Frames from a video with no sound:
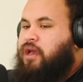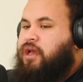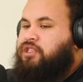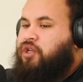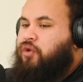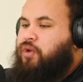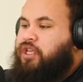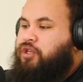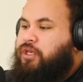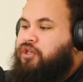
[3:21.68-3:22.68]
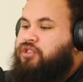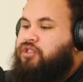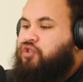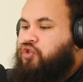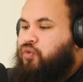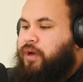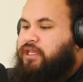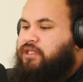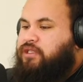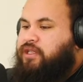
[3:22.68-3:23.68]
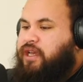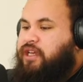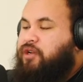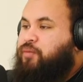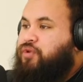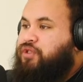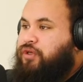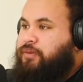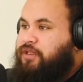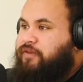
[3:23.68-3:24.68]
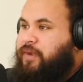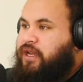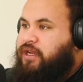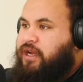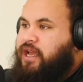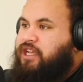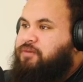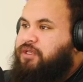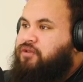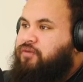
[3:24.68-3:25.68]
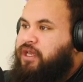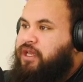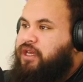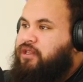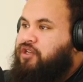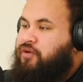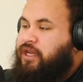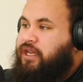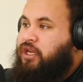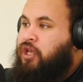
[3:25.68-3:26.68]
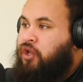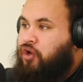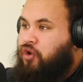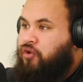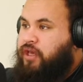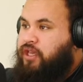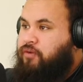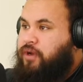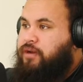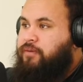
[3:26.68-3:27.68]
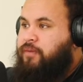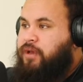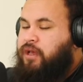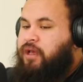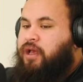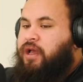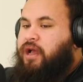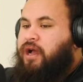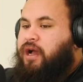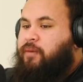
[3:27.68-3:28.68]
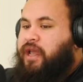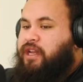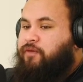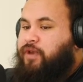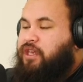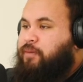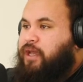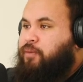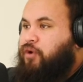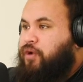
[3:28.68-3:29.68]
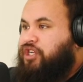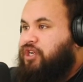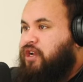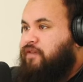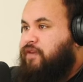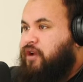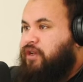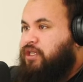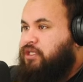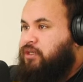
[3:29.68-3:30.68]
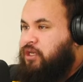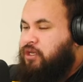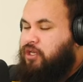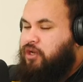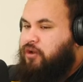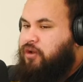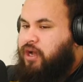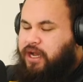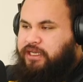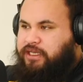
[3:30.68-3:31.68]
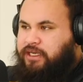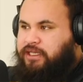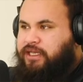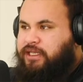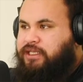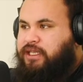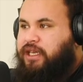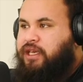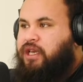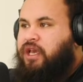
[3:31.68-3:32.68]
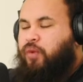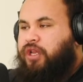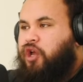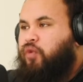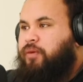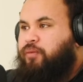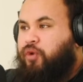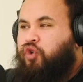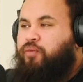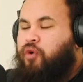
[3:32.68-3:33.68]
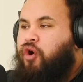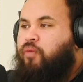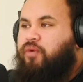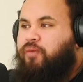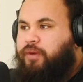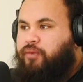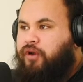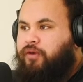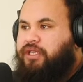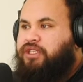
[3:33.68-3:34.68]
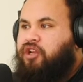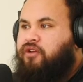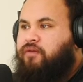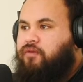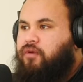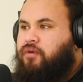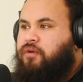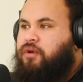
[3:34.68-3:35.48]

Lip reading: So it can be used in 2 ways. Is that in a prescriptive manner, it allows me to regulate the training load that you're in. And if we can make progression at a various, ideal intensity, we know we're probably progressing overall.